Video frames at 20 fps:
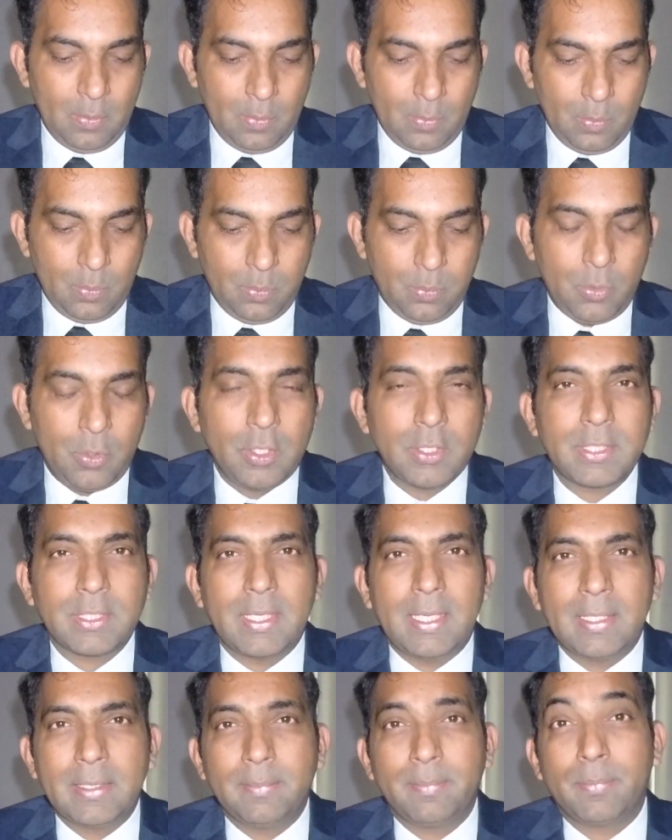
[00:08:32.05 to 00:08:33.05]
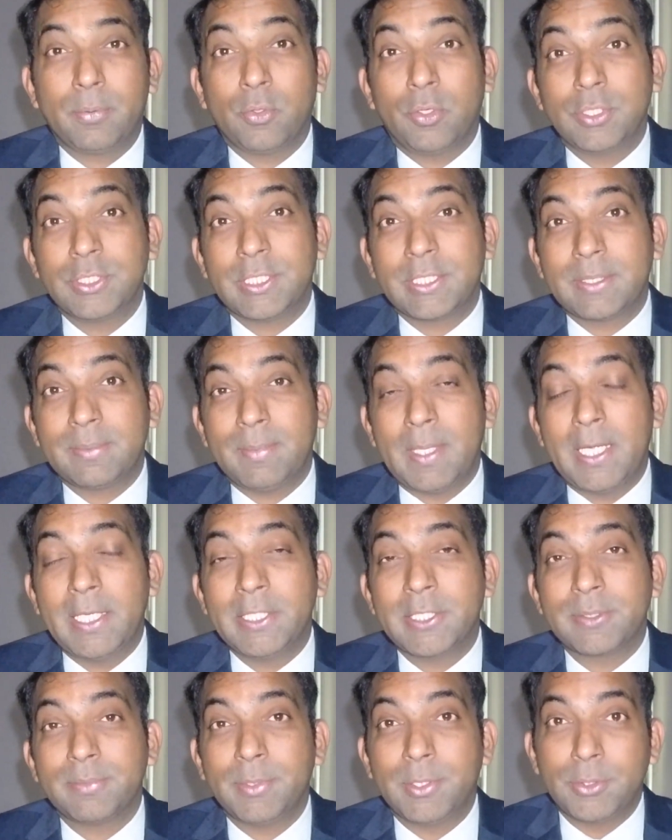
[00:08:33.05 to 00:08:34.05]
What are the project
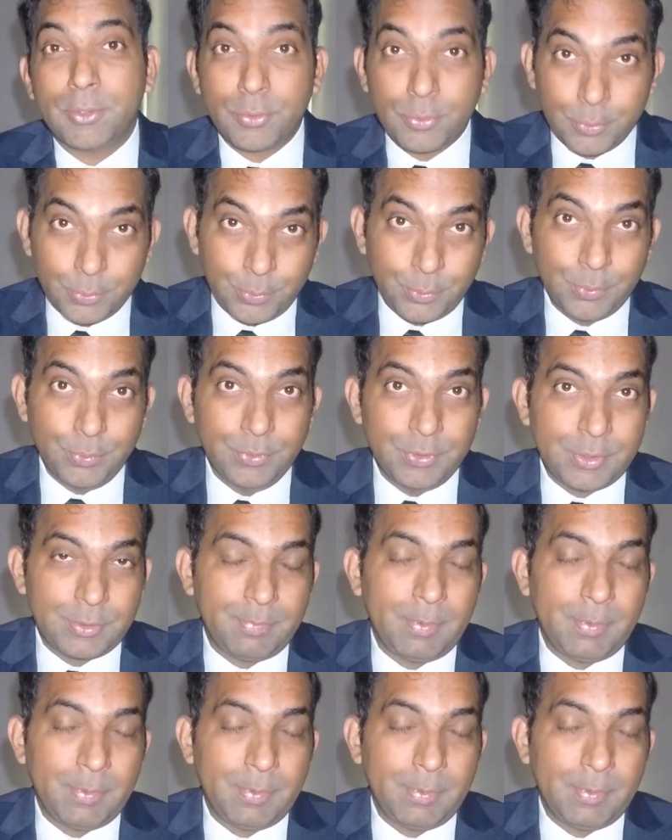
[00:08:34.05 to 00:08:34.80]
management tools?